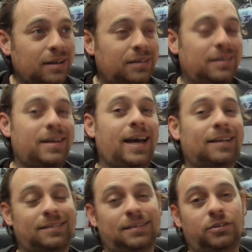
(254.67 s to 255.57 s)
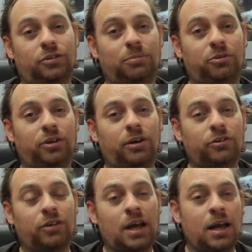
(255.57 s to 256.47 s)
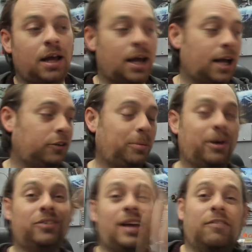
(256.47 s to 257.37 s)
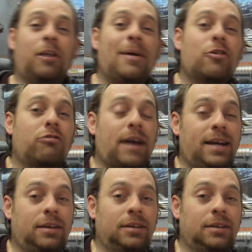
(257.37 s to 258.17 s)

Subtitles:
to get some shots. To be honest, they haven't come out great.